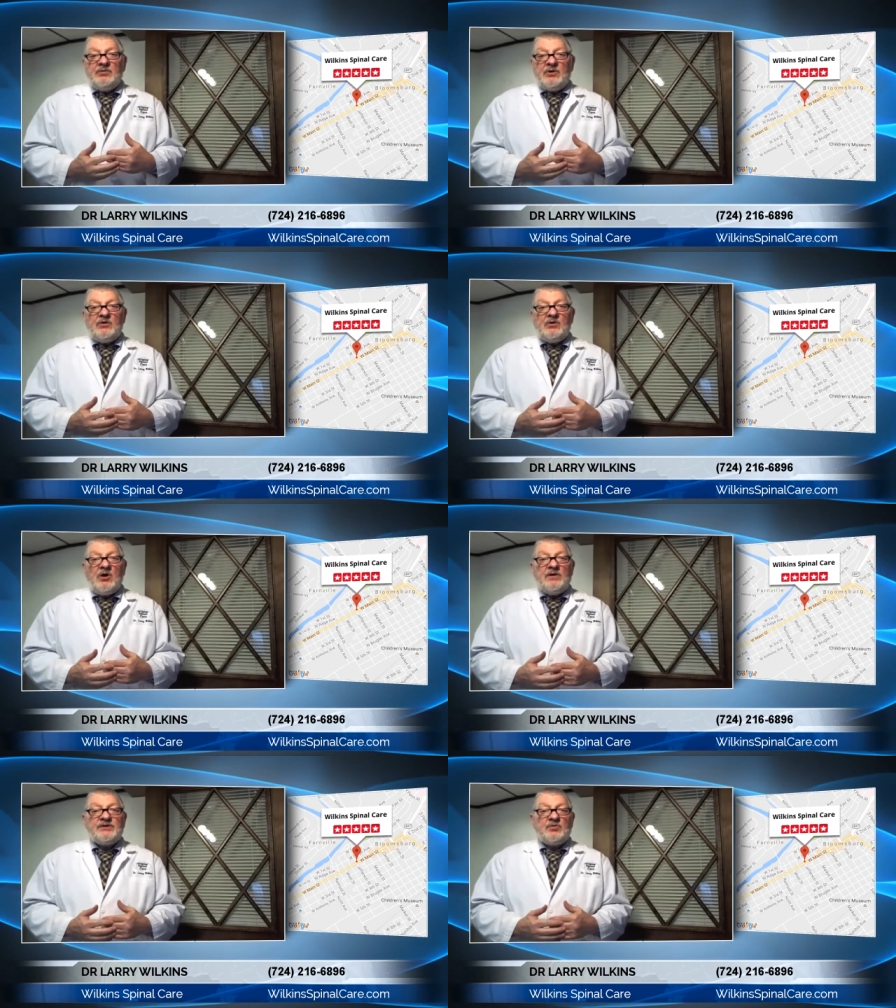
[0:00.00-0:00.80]

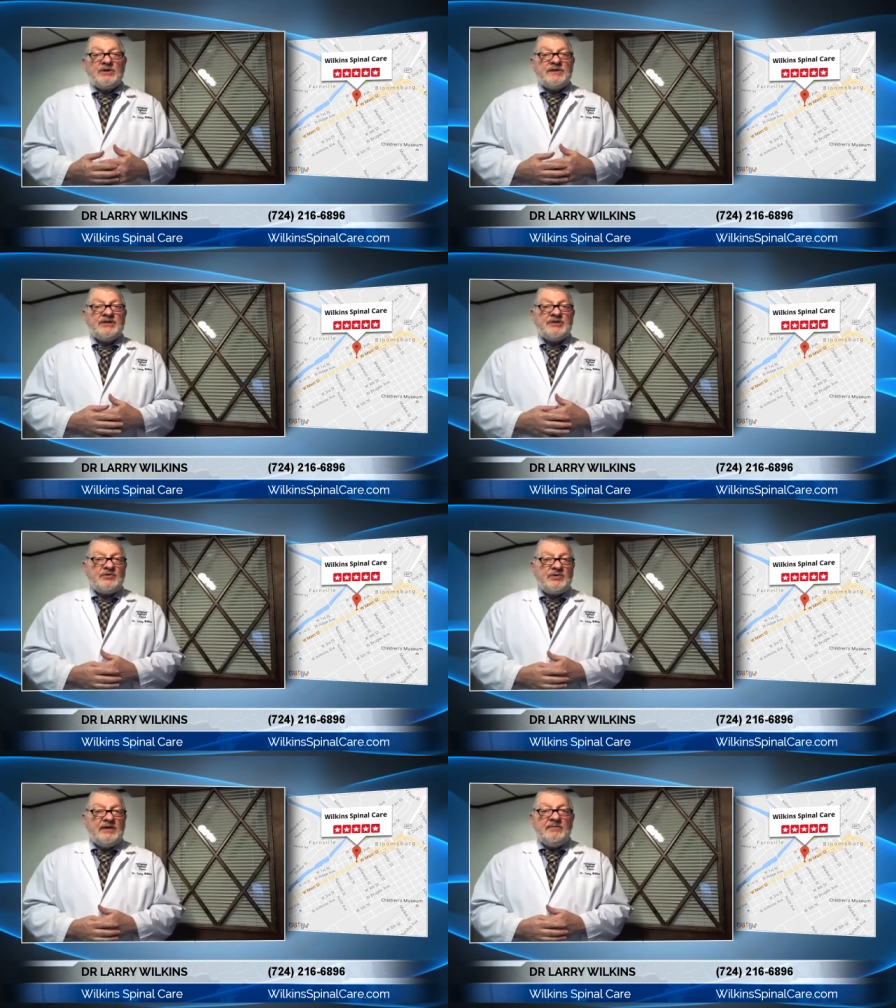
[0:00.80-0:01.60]
protocol has worked
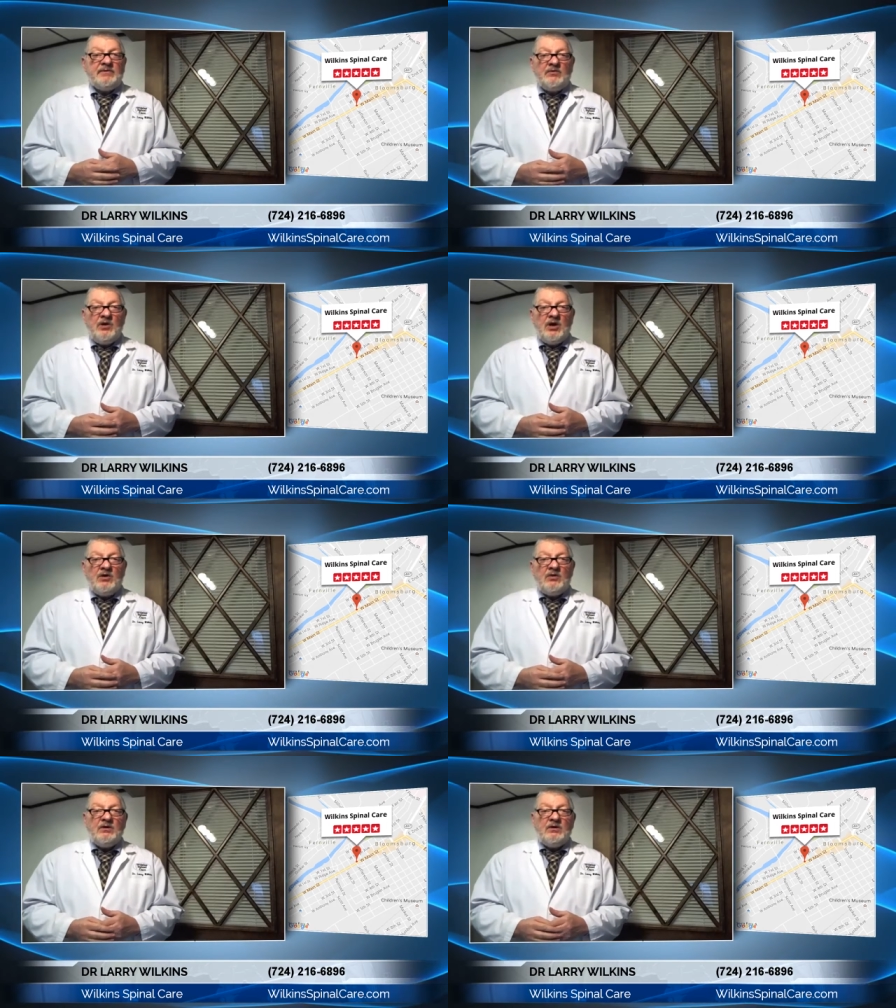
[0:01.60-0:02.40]
extremely
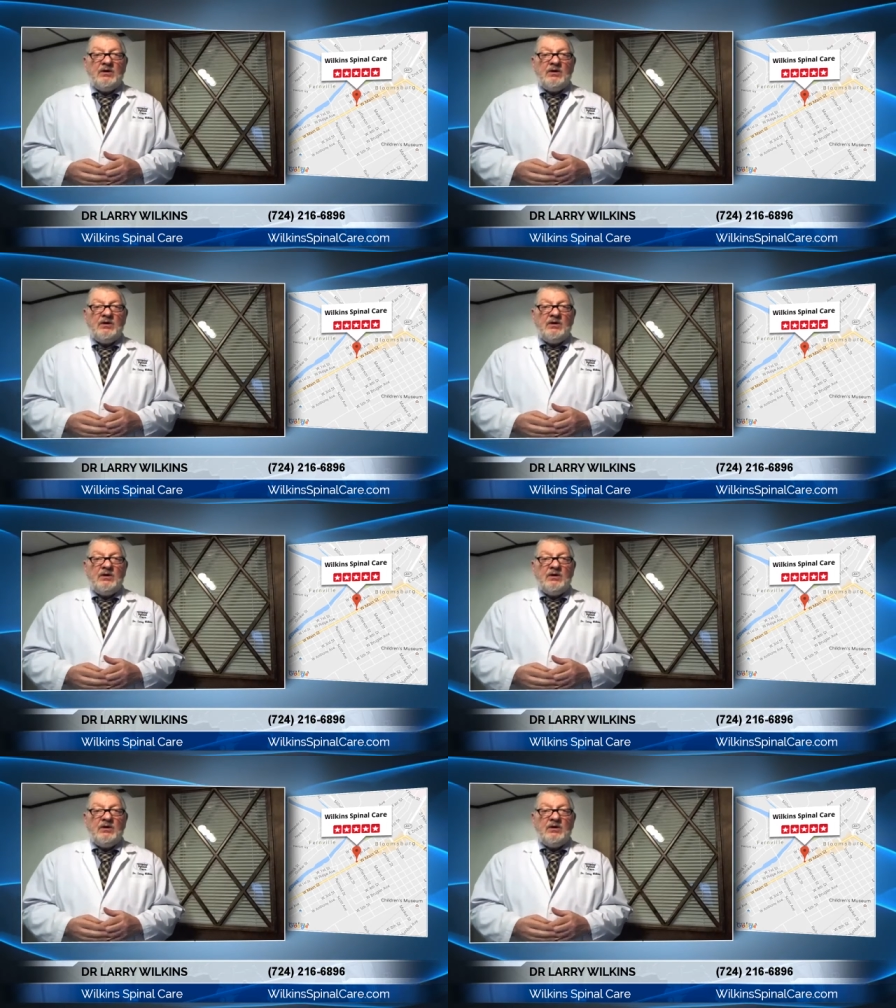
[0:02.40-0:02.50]
well.